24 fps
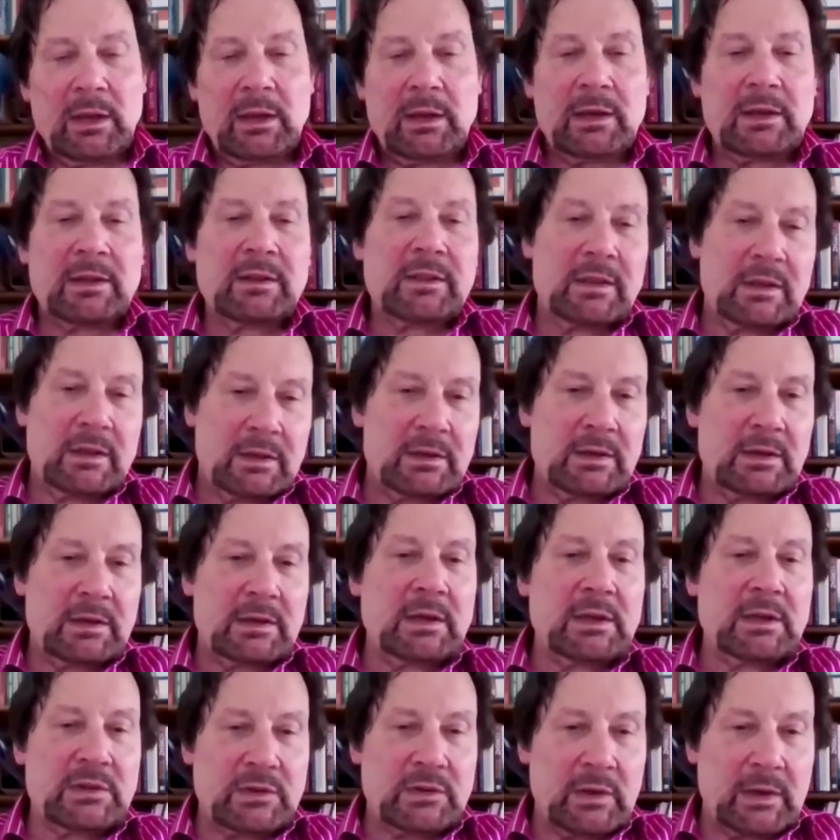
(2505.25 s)
And I think
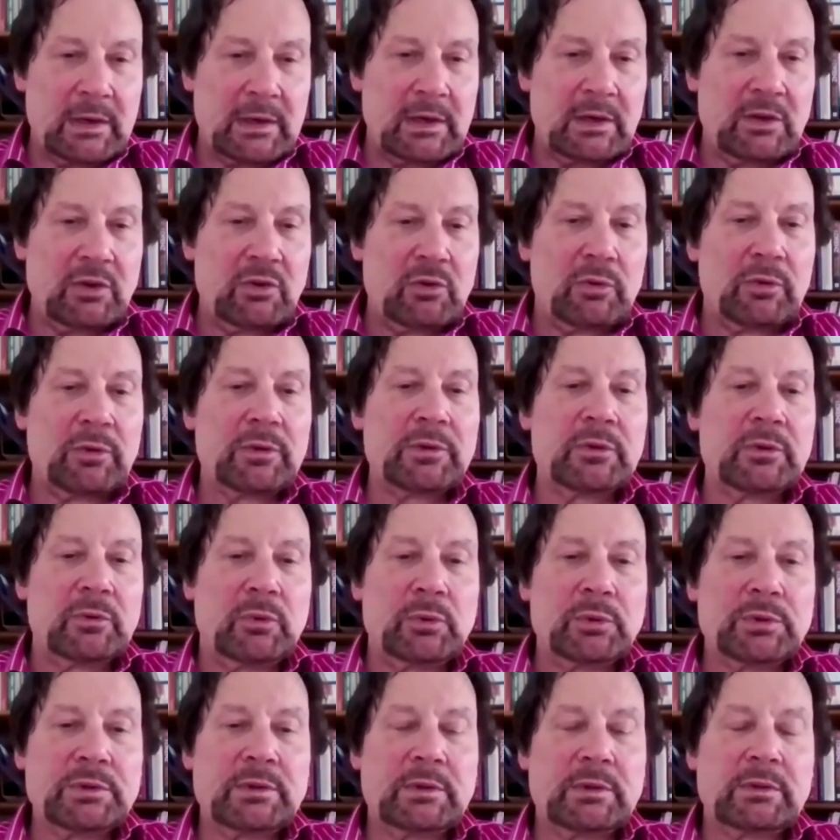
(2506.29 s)
exactly your
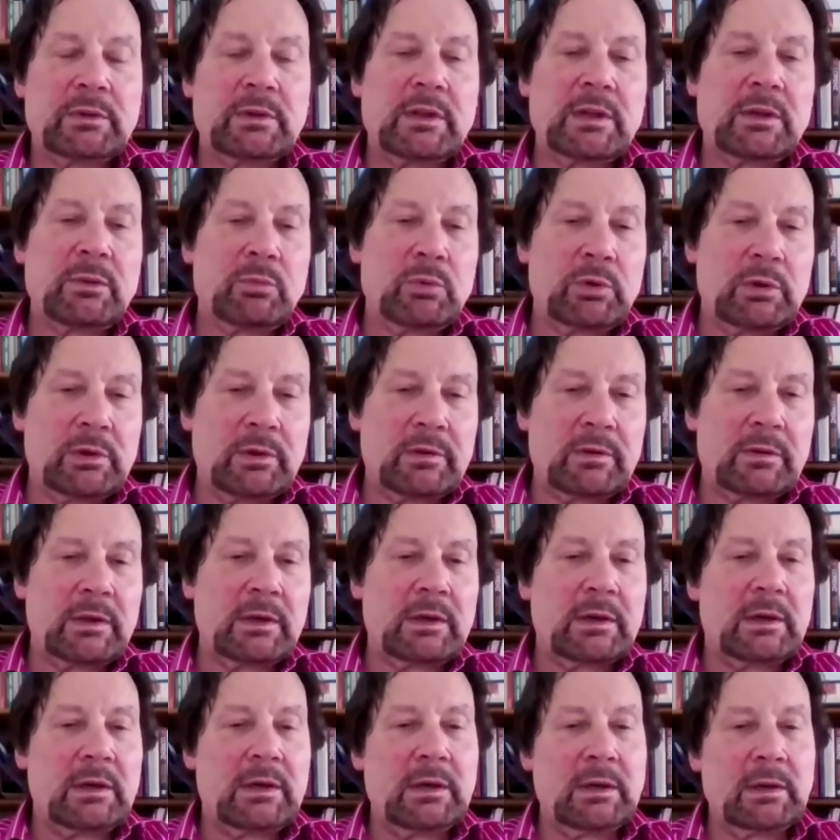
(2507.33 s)
thought that they would
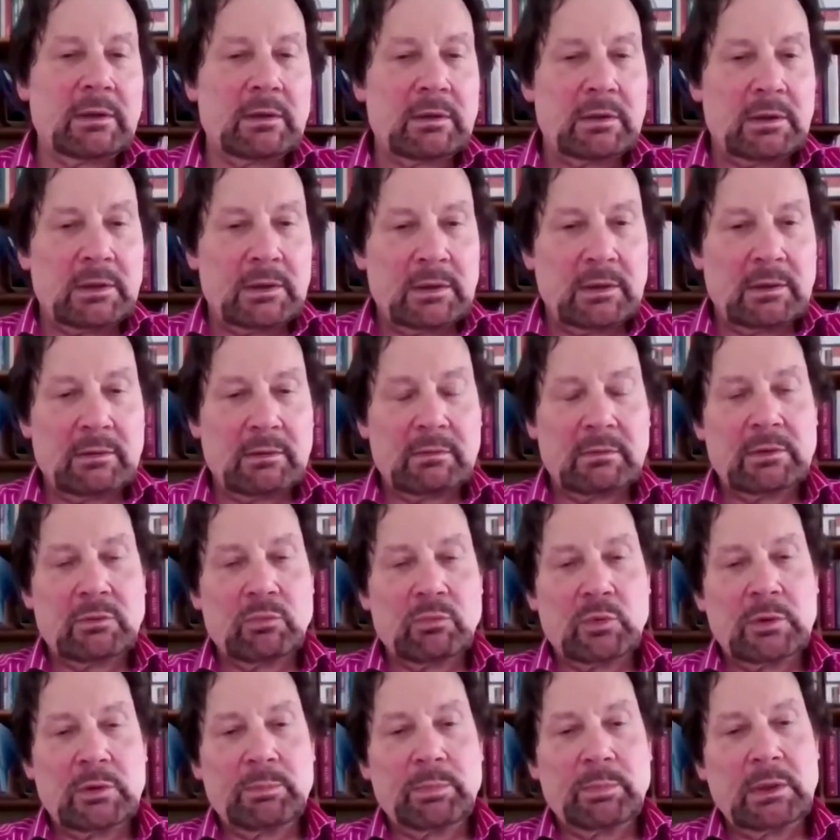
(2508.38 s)
think either that
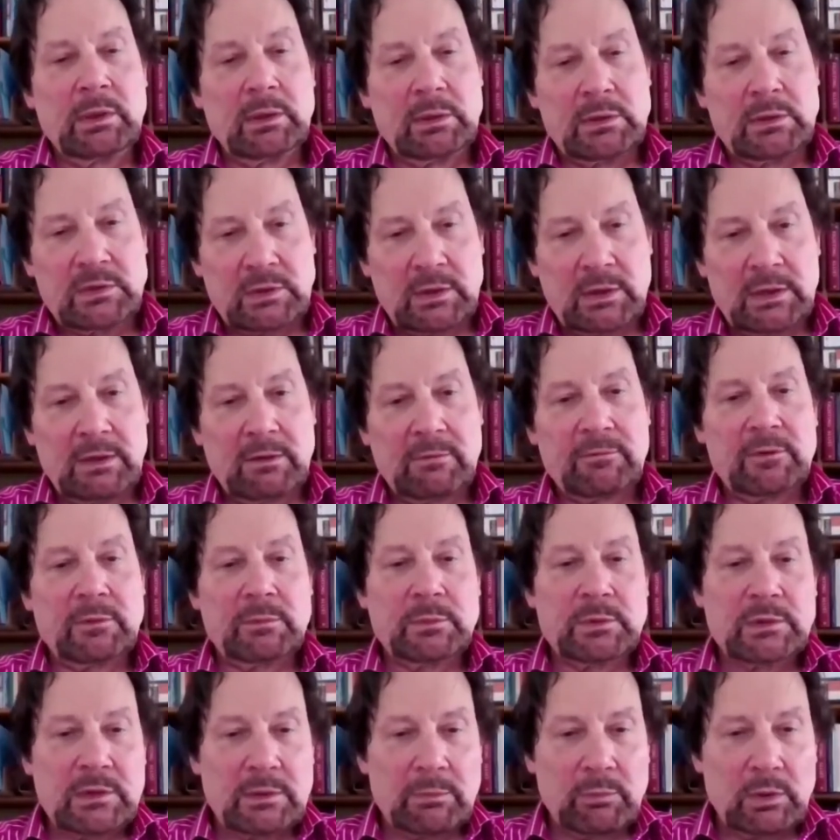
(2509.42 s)
we're being saved
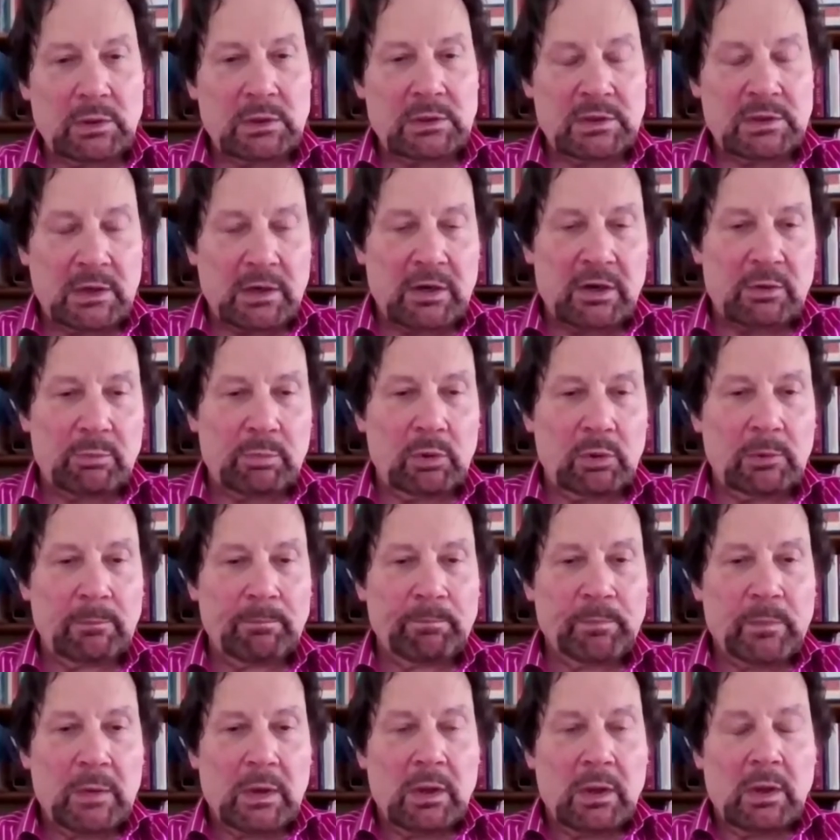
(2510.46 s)
from something
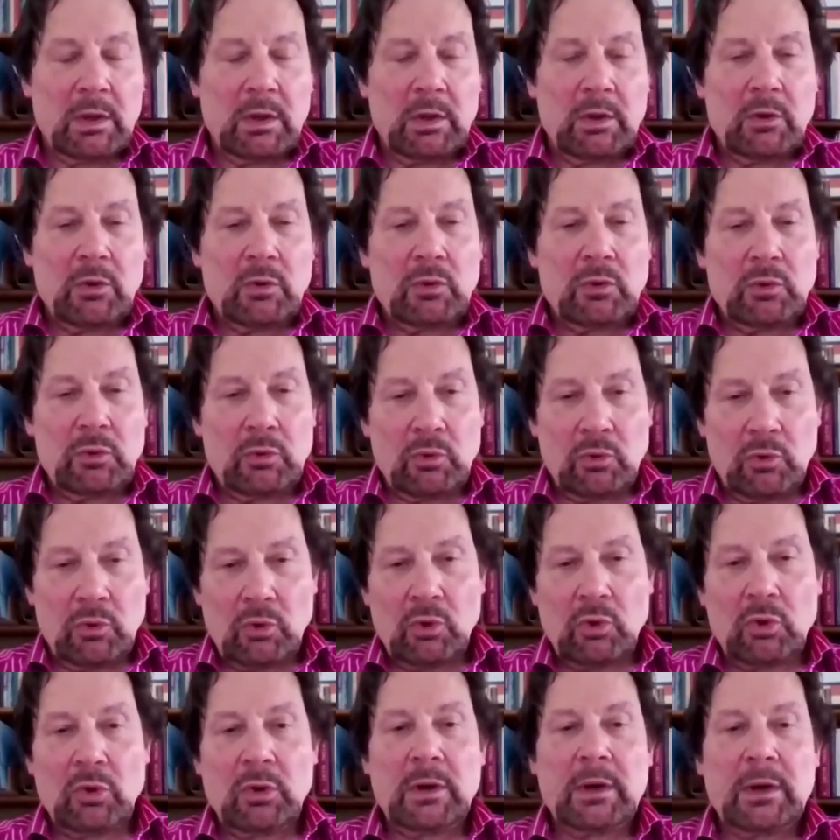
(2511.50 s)
terrible,
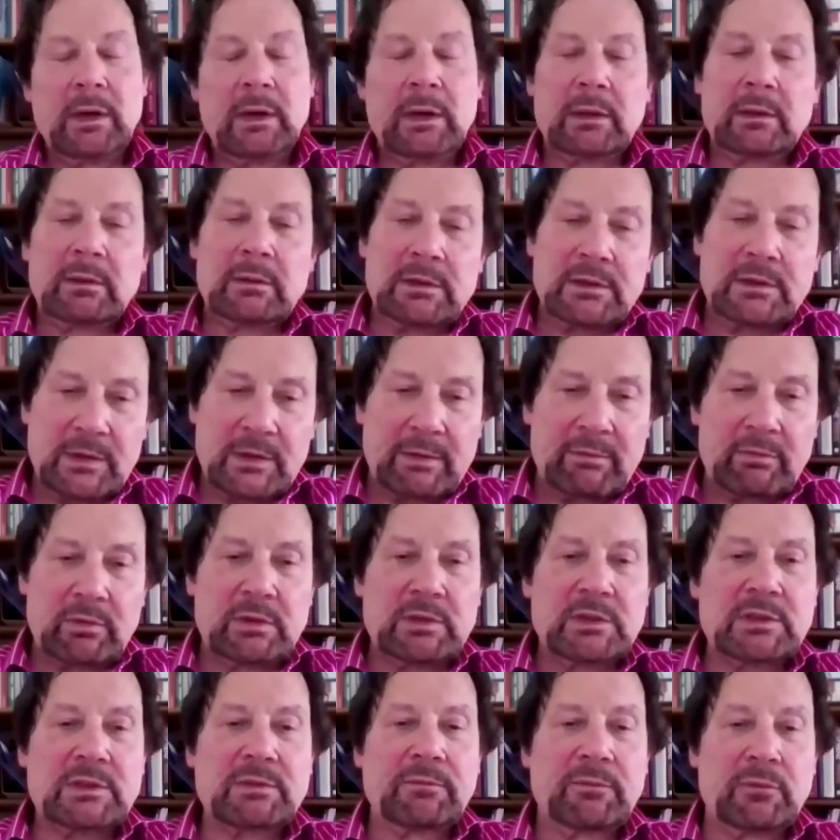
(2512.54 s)
or, and there's
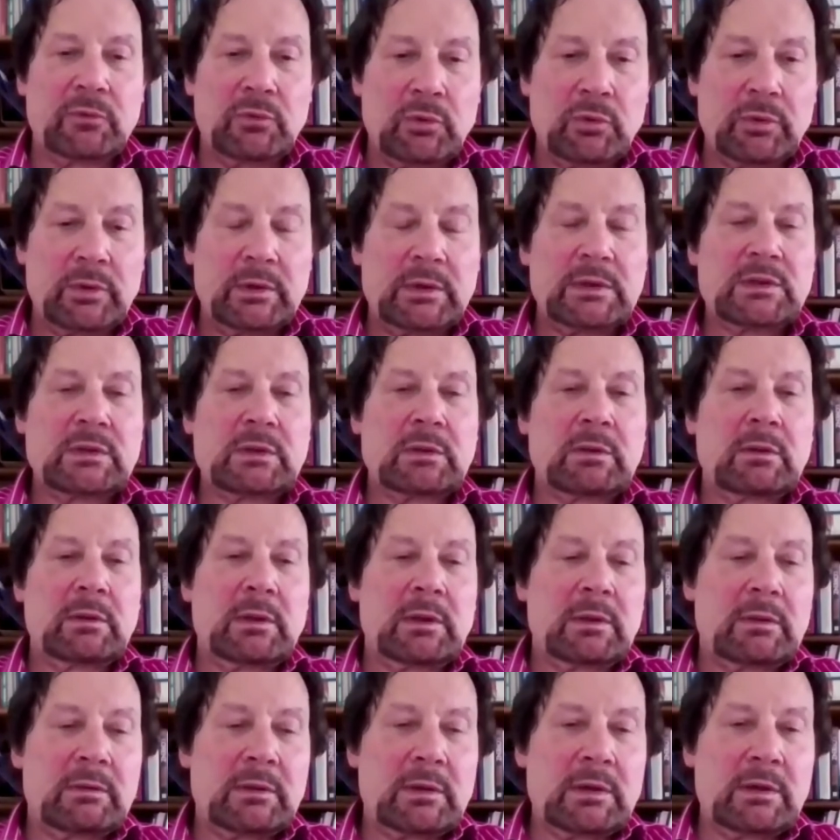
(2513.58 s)
evidence for this,
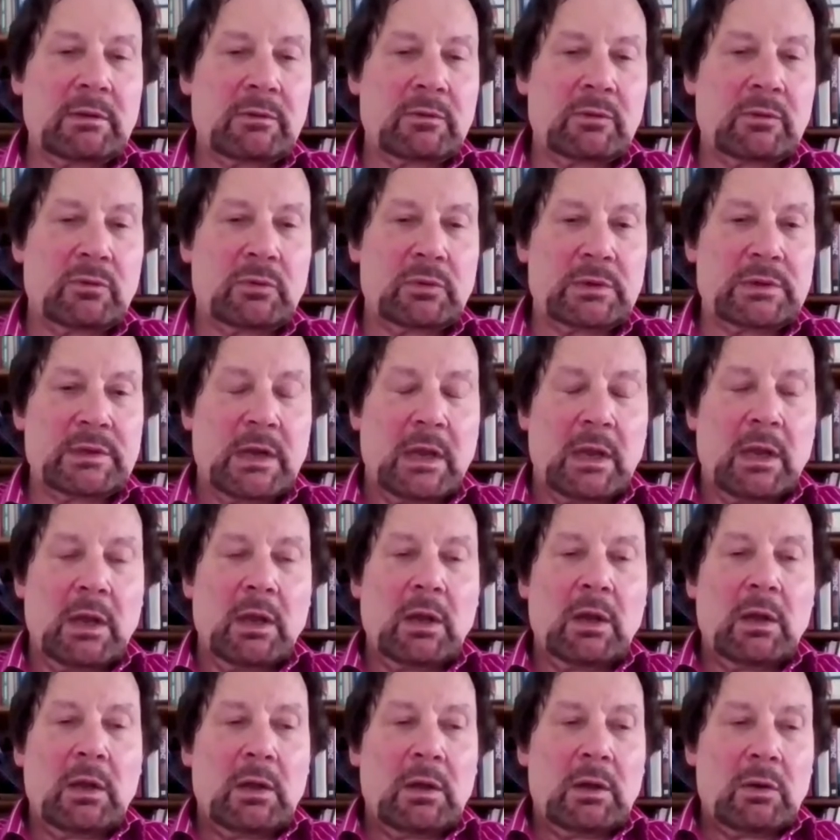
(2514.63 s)
uh, they thought,
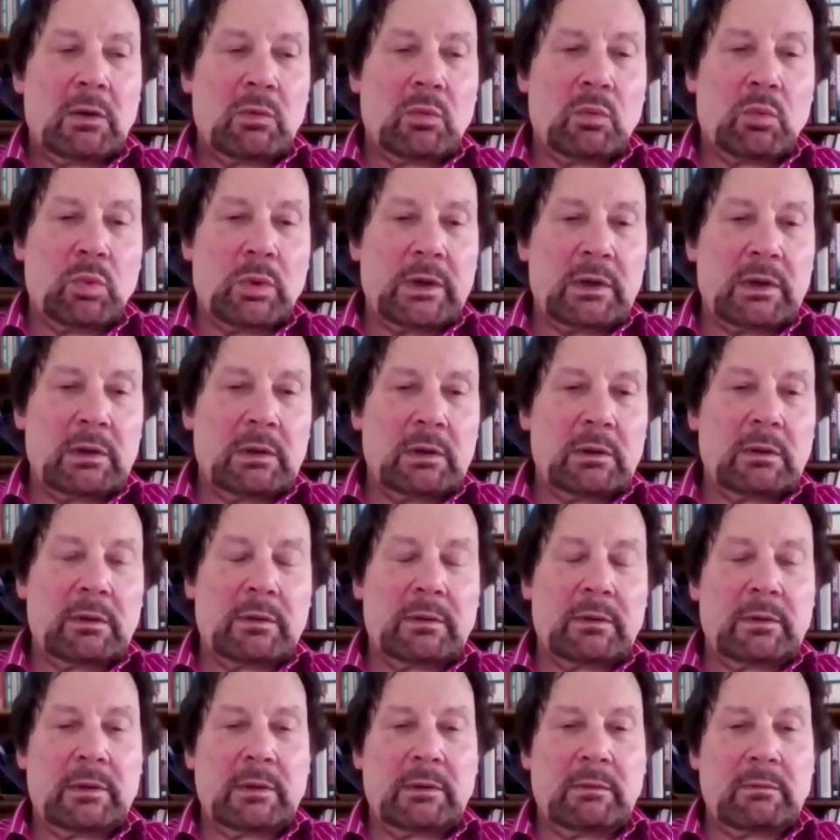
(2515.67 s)
well,
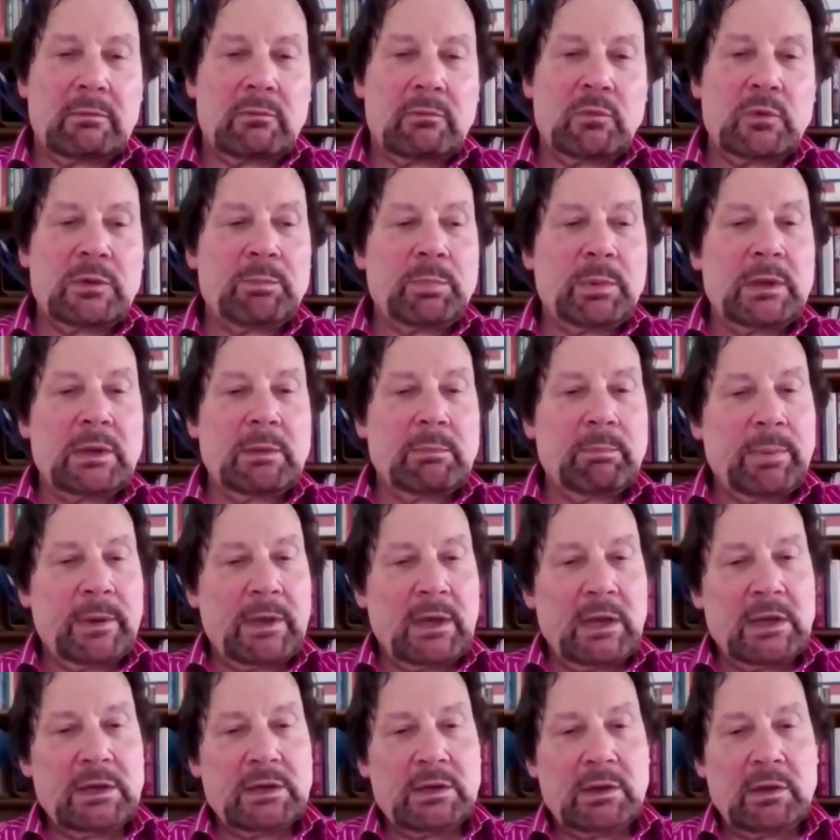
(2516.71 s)
we're being
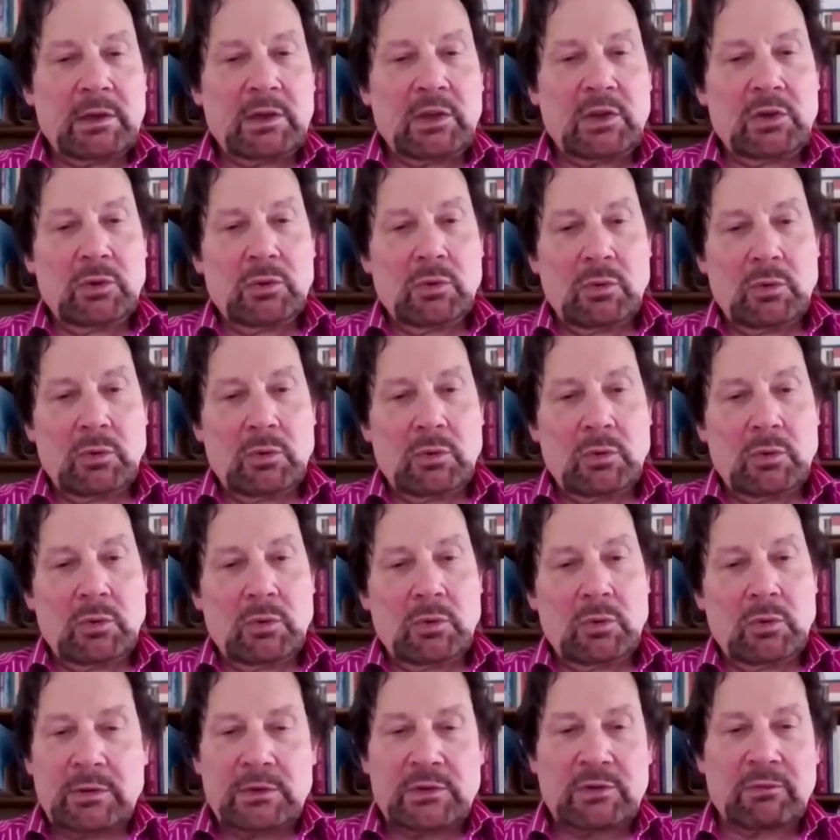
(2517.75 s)
paid huge
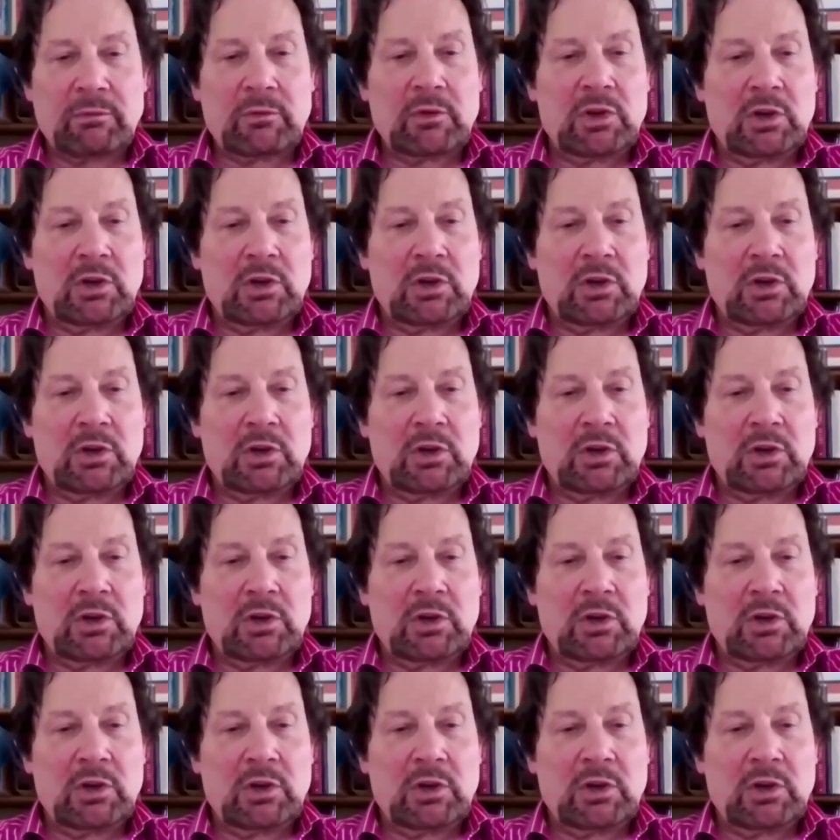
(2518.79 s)
amounts of